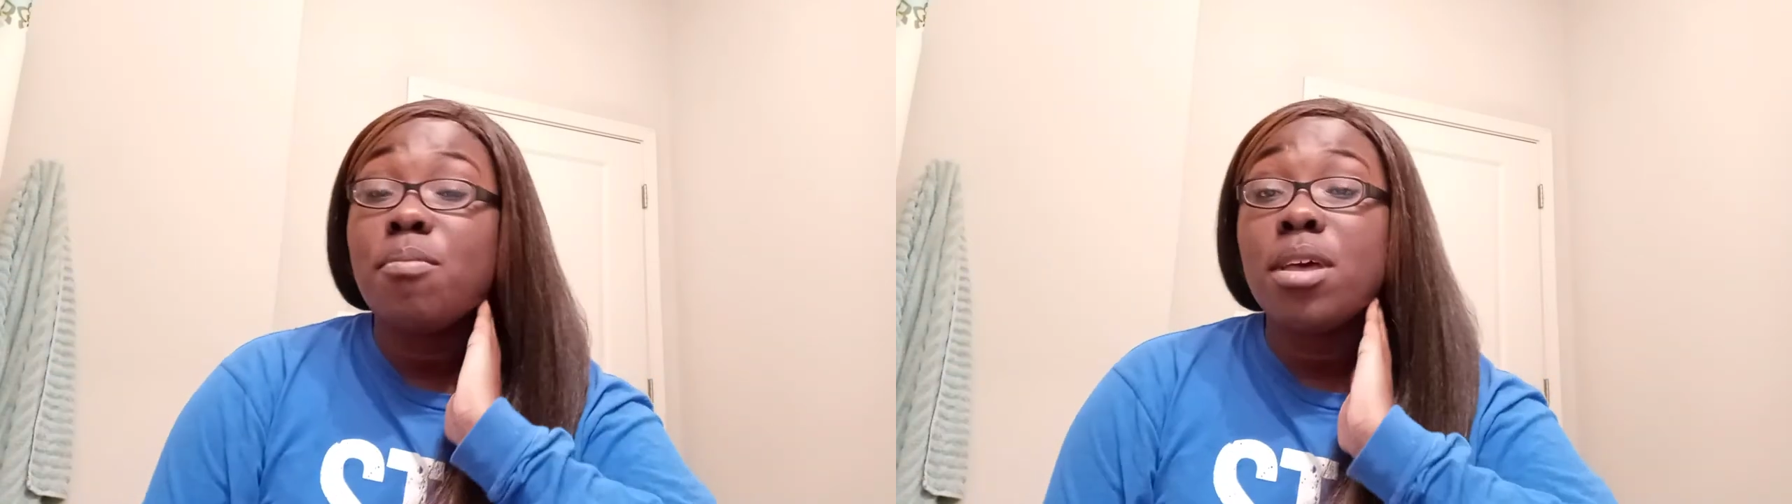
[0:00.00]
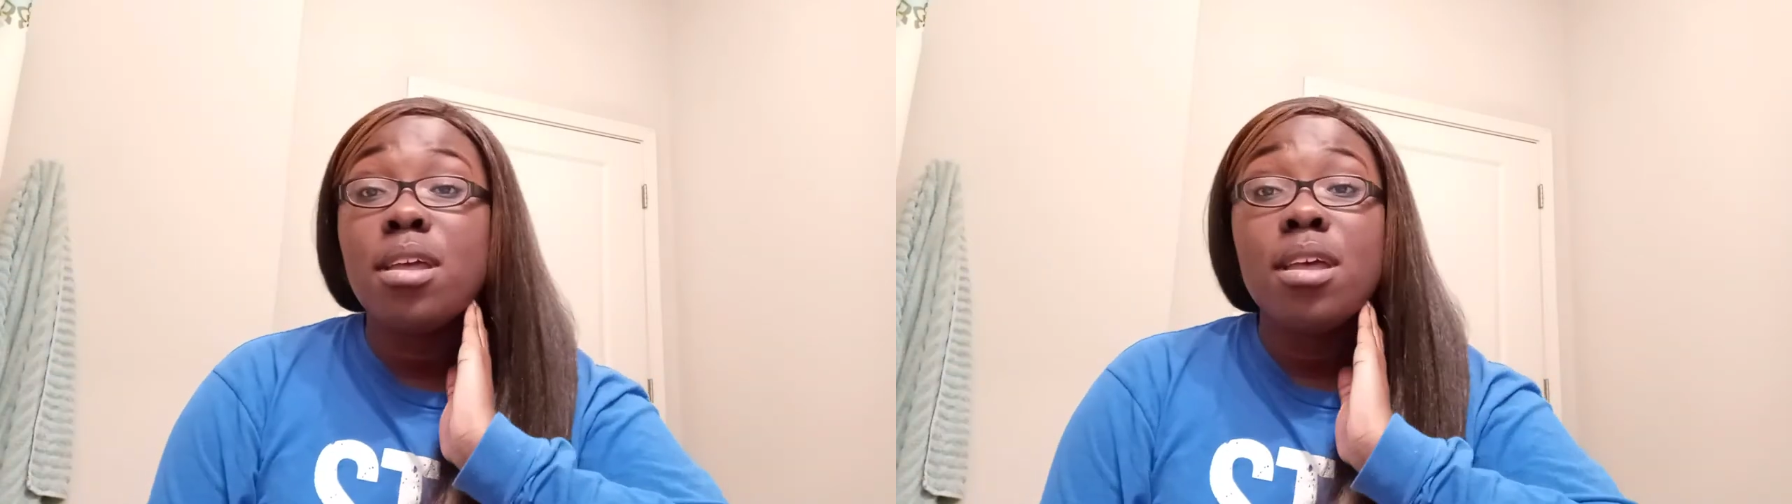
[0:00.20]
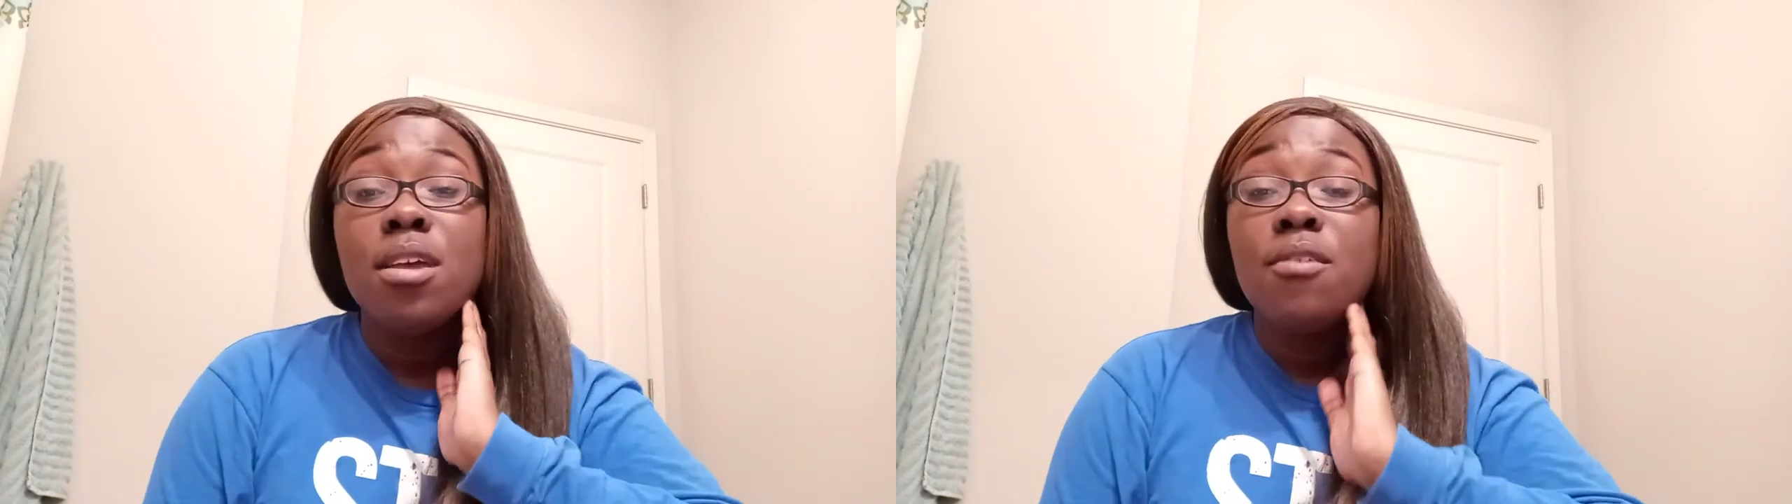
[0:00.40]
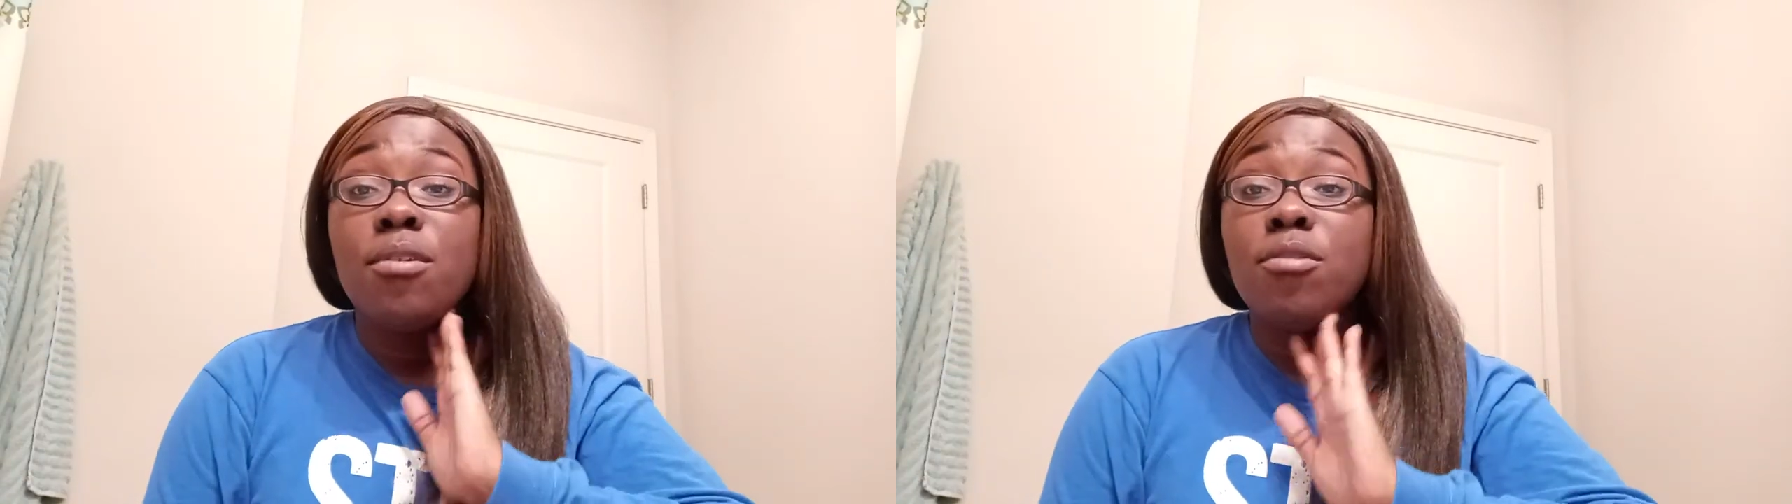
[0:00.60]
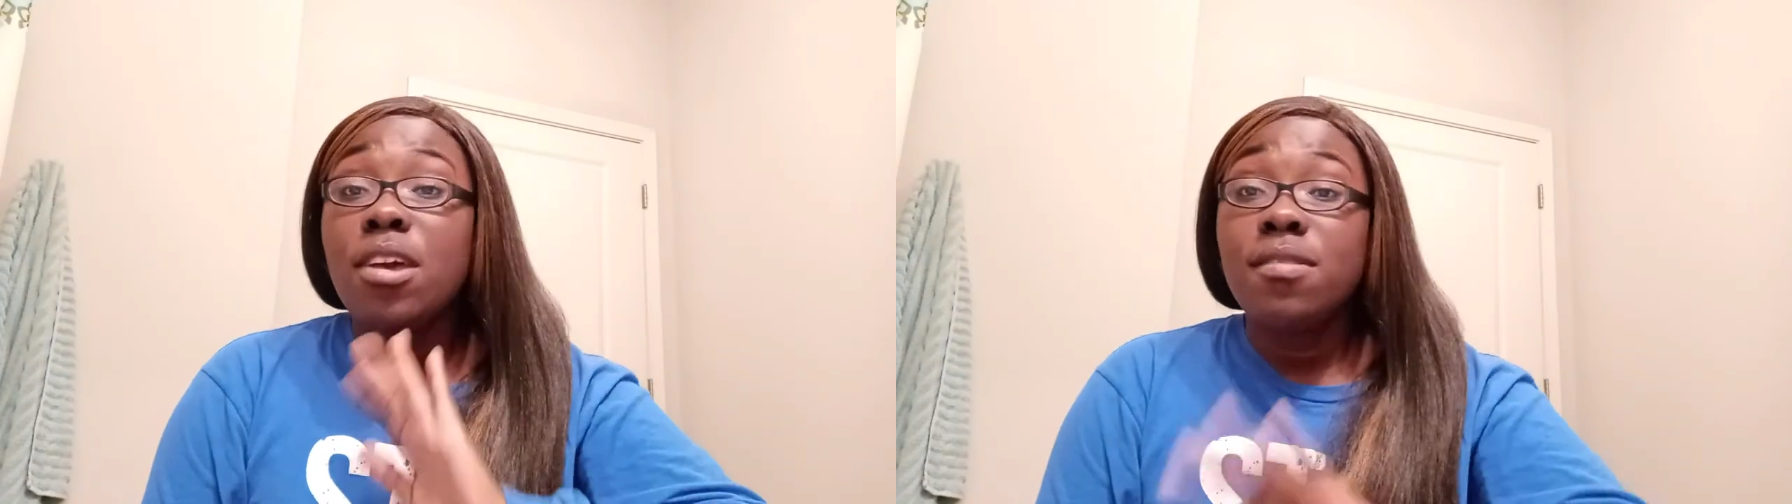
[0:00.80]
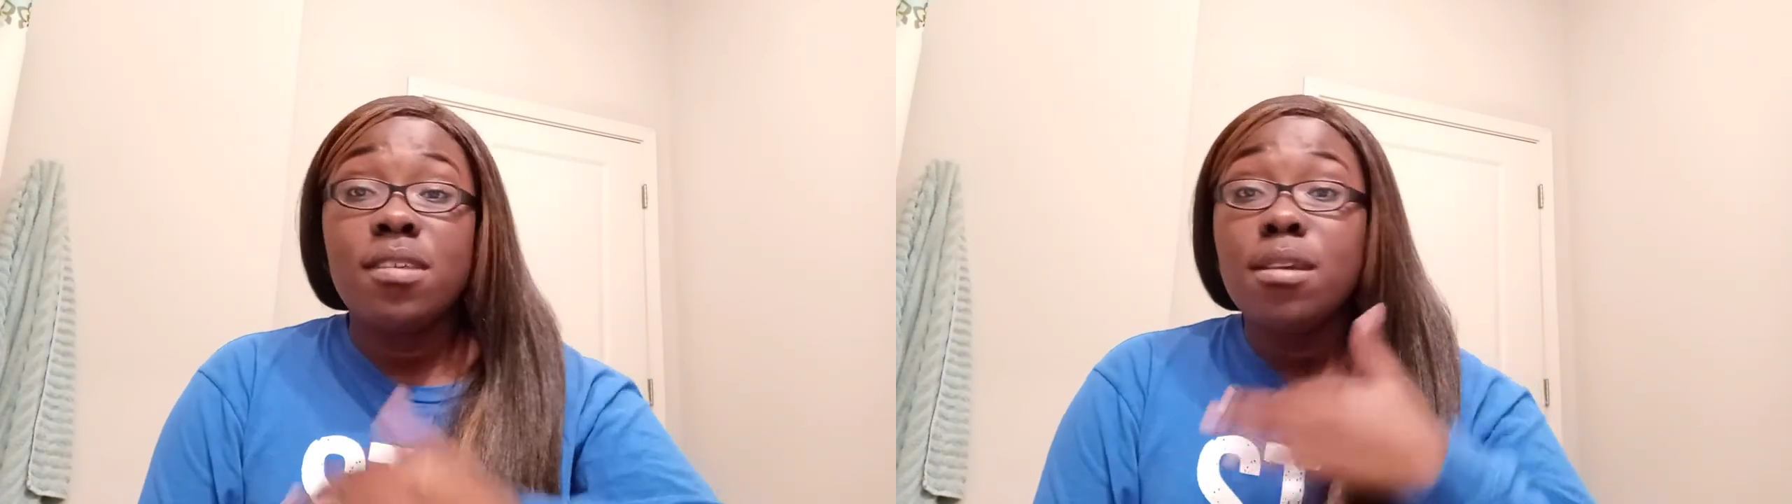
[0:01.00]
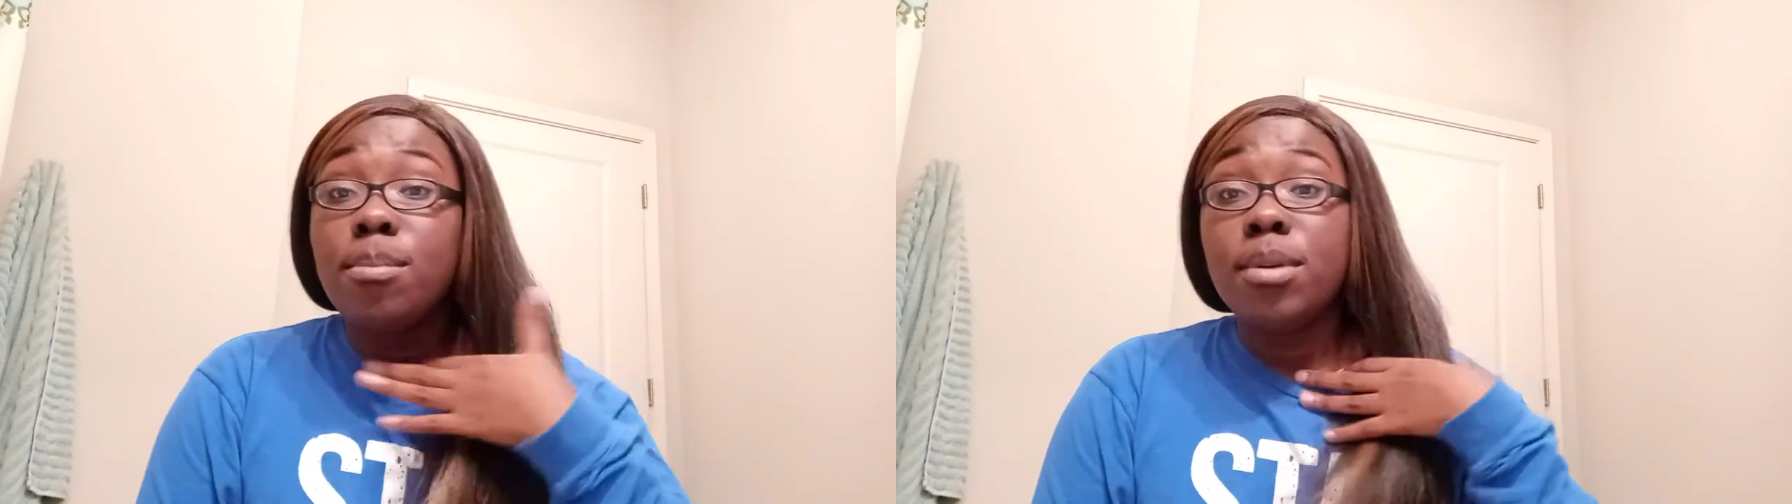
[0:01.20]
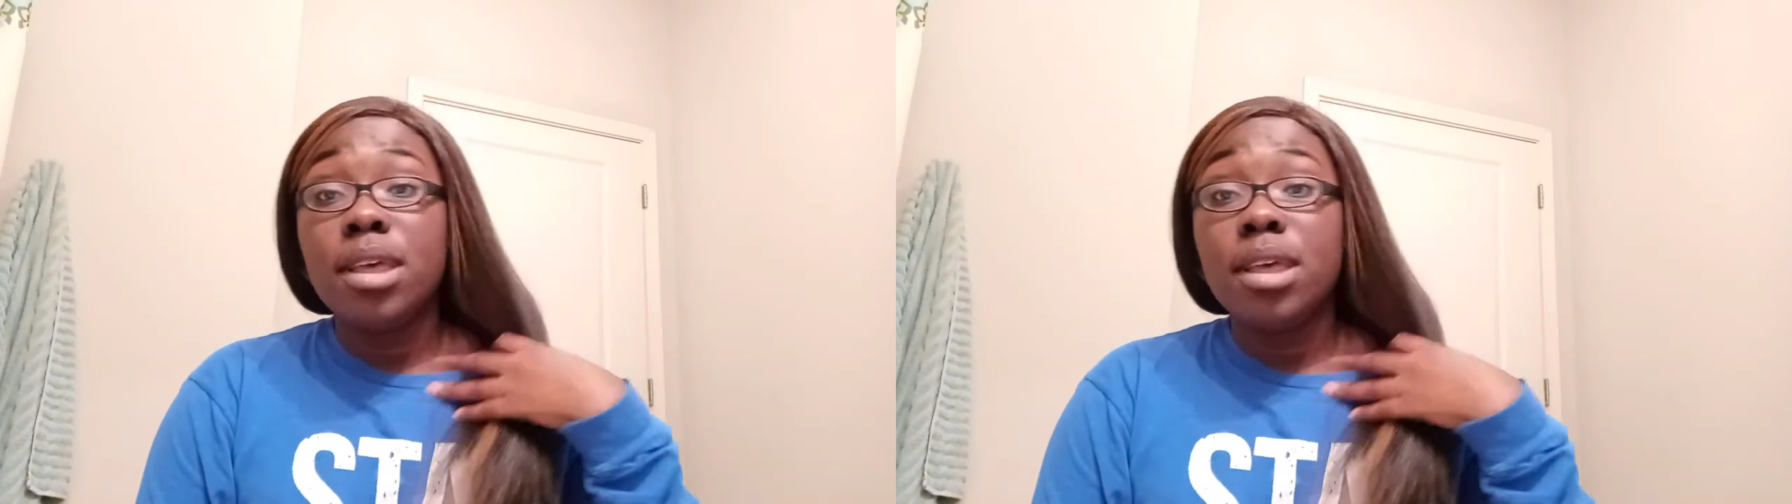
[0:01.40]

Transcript: but from Jesy,